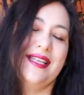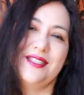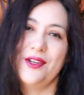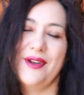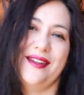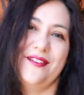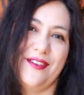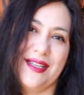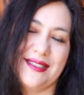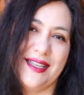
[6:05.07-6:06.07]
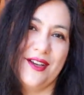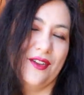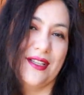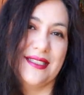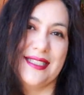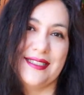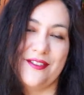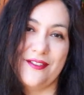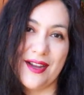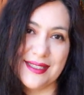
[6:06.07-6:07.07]
an integrated facing on the
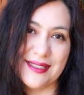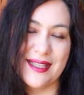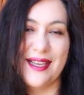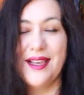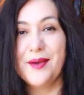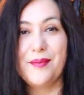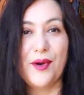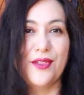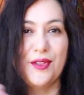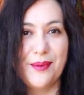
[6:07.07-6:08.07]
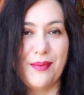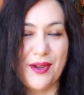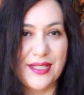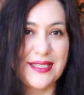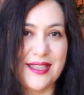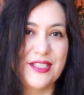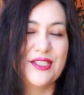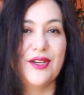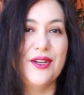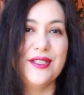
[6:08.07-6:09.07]
center front, both on the bodice and the
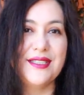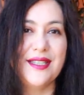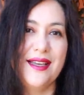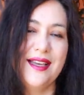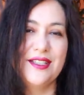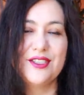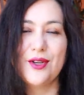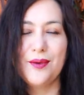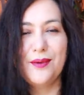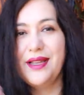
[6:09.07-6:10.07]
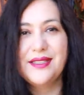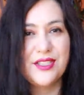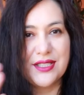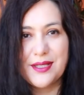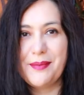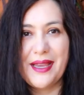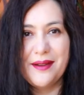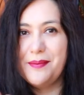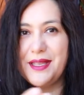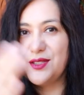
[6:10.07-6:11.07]
skirt. So it's just the
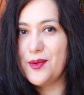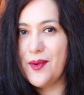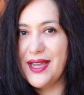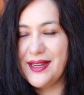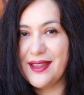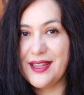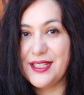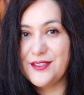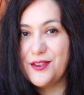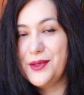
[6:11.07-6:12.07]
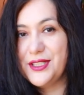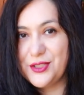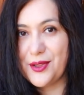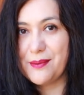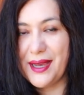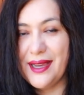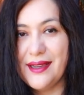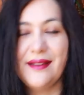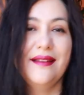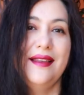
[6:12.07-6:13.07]
pattern piece wider that is folded to the
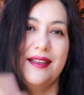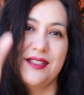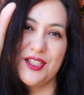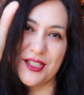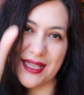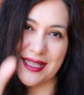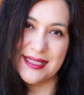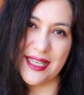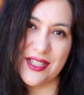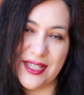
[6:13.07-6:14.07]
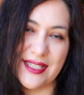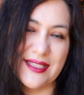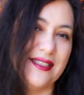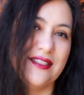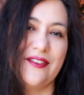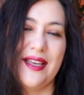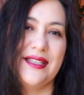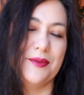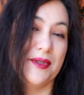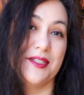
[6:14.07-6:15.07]
back just that section is
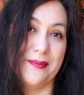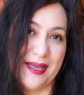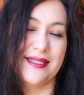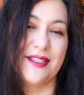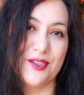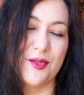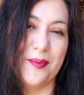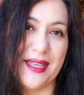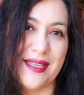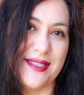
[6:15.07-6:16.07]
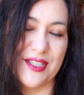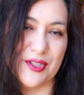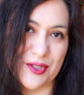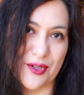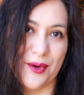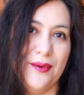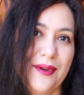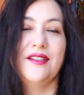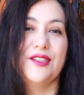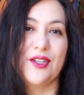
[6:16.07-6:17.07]
interfaced which makes it super easy to
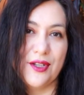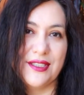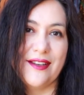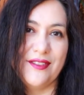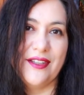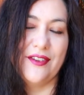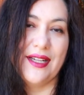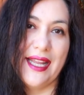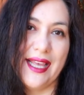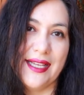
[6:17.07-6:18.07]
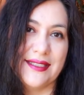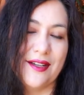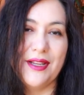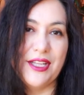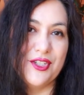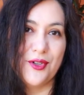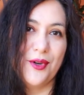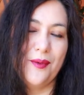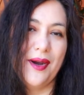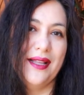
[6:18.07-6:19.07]
sew. The skirts have different lengths, a really
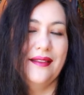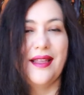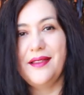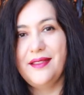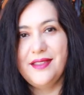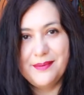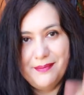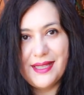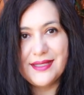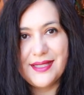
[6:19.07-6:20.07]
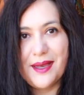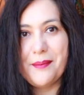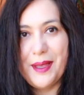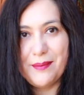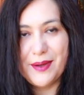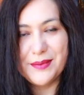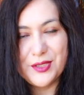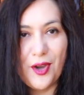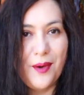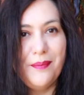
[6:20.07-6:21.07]
short one that makes it a peplum
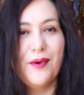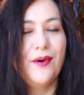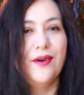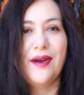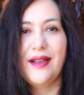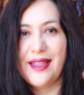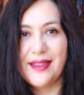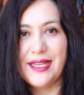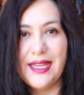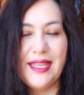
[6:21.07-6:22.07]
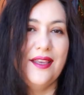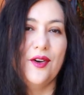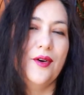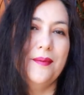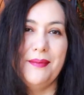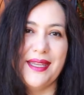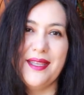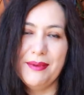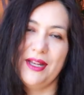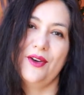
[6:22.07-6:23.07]
top or at the knee or
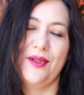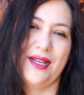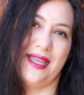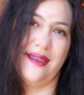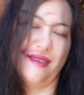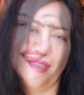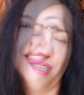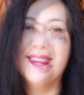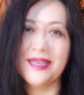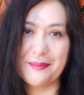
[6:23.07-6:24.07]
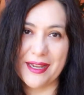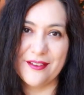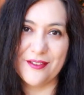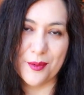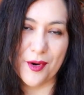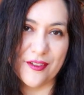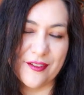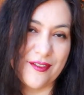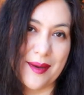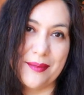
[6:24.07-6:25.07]
midi below the knee. This is a pattern for
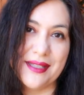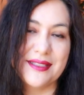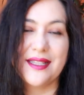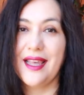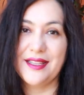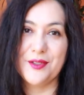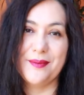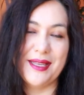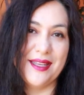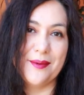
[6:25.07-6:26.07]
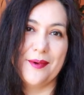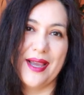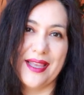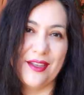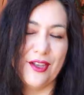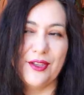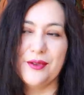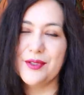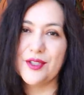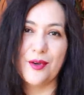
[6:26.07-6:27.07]
woven fabrics, light to medium weight. You can
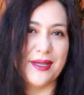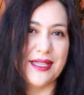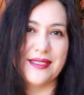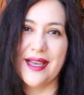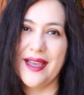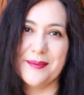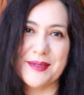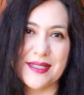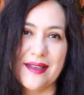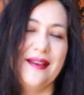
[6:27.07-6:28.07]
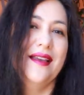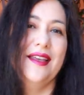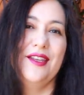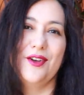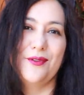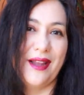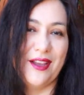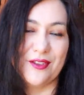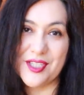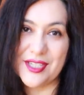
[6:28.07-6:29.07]
use so many types, you know,
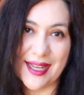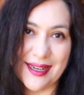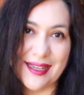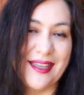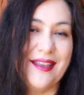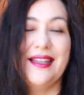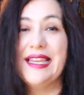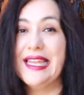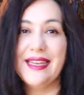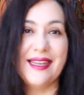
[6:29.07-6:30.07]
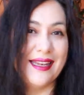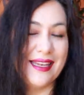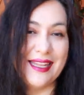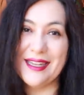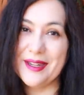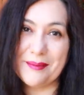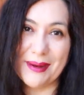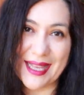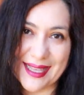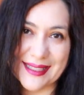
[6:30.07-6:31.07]
rayon challis, linen, linen
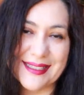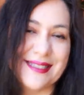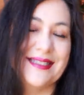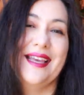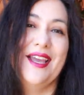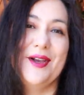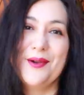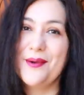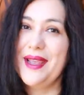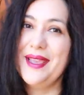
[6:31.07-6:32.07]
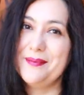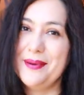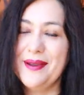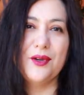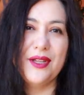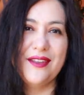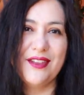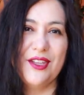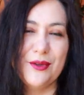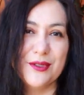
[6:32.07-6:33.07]
blends, crepe. You could
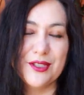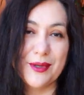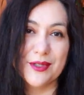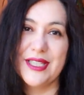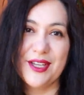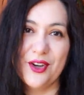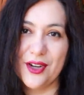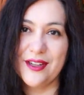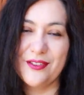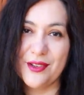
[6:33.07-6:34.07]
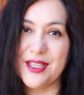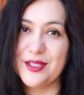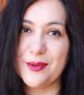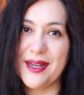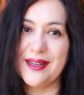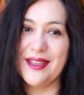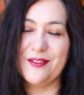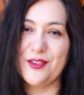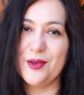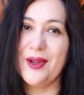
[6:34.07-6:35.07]
even use quilting cotton for this one
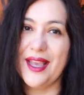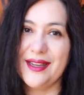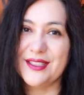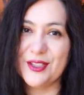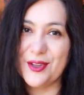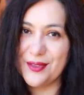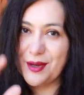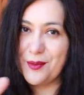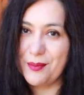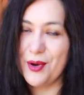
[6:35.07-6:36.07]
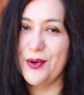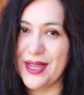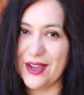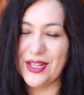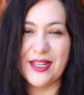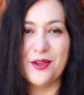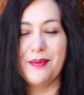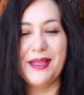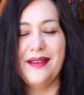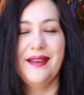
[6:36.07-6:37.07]
if you like a skirt that will poke out a
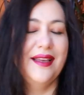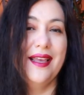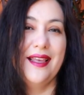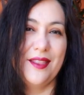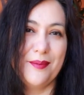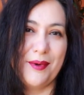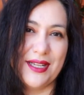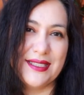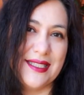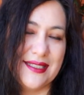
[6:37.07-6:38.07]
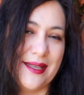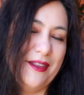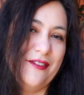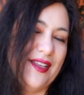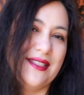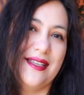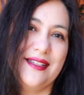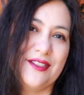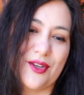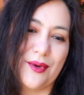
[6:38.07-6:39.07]
little bit. The bodice is
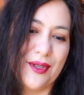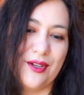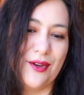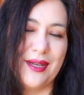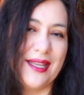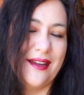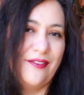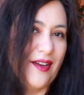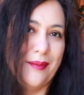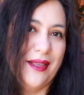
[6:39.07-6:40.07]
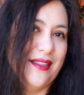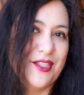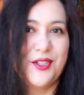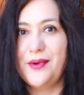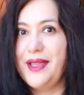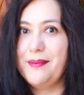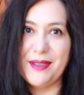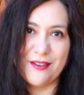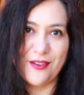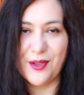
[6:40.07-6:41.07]
semi-fitted, so you don't need a fabric that's
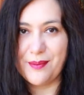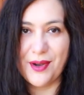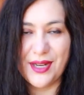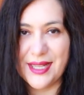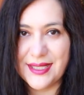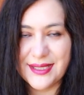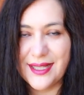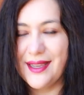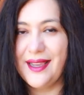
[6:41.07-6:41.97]
drapey for the bodice.